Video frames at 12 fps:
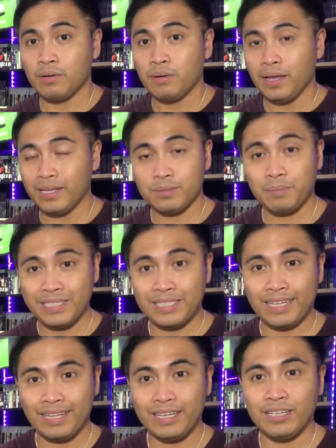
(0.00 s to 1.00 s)
It's
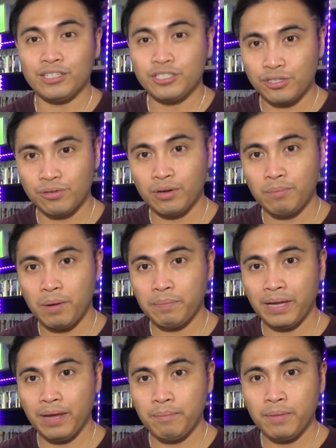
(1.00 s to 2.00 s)
basically a shoot 'em up
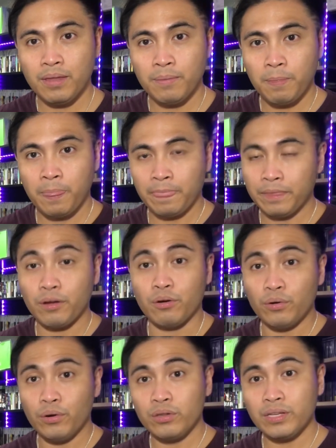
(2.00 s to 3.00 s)
game.
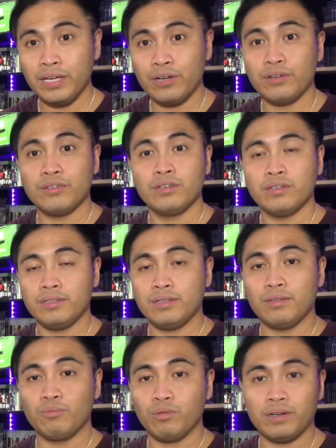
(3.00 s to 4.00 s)

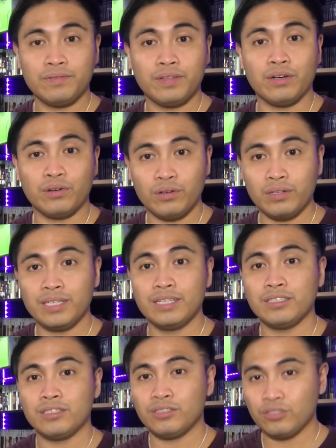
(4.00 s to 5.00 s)
One of the
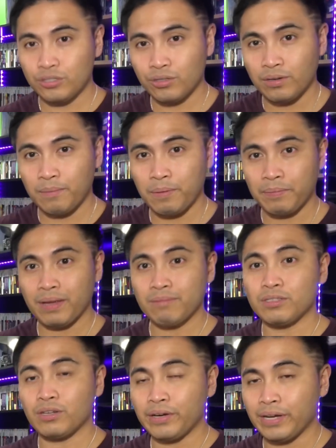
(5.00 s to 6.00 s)
earliest shoot 'em up
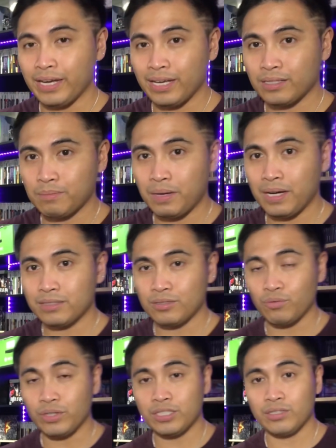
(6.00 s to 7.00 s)
games on the Xbox
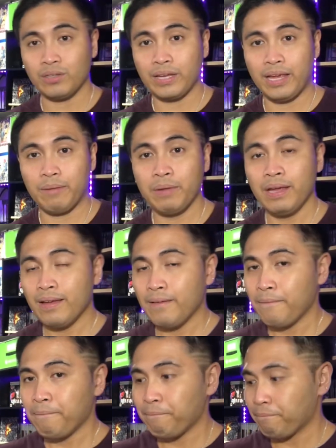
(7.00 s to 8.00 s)
original game
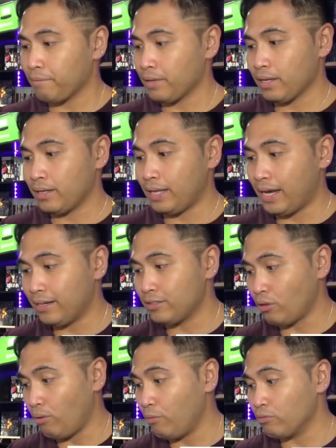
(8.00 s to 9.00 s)
that is
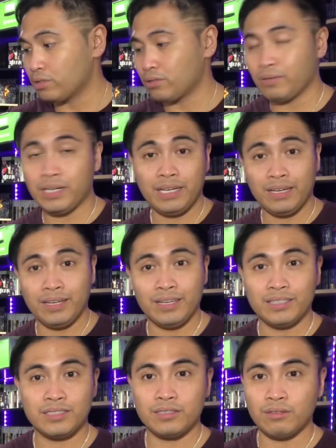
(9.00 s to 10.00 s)
almost 3D.
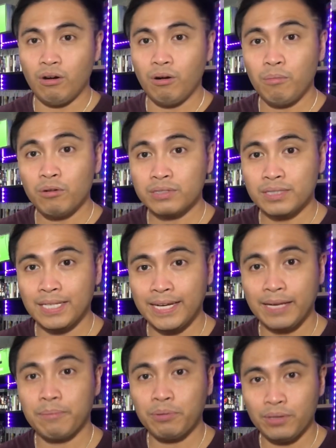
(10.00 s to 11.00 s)
It's almost
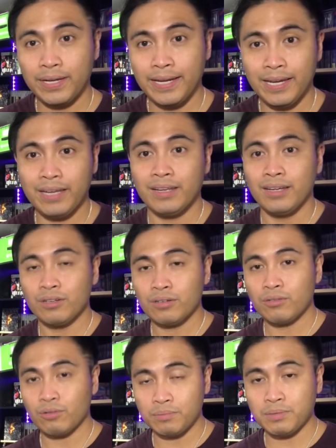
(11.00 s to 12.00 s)
like playing
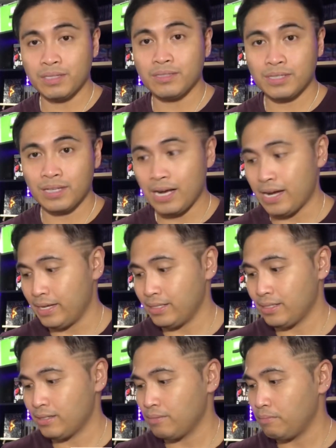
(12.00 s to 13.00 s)
Crimson Skies,
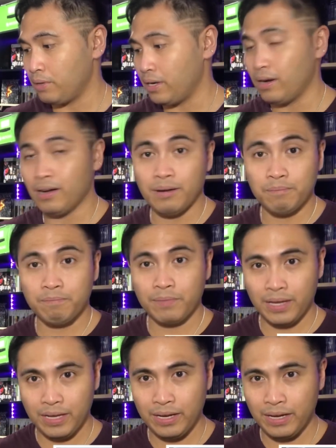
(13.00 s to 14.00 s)
but
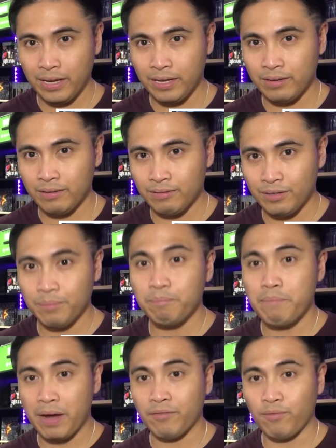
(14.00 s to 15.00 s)
in
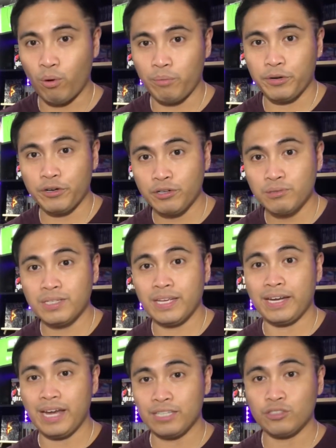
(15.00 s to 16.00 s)
mech form. You're using
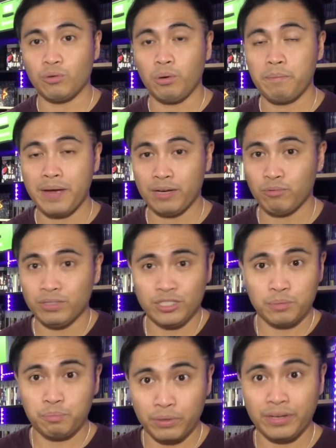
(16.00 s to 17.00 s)
an actual mech, which
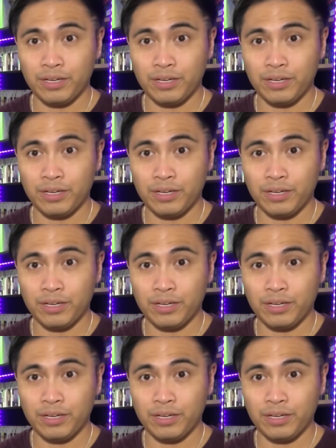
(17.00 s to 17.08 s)
is pretty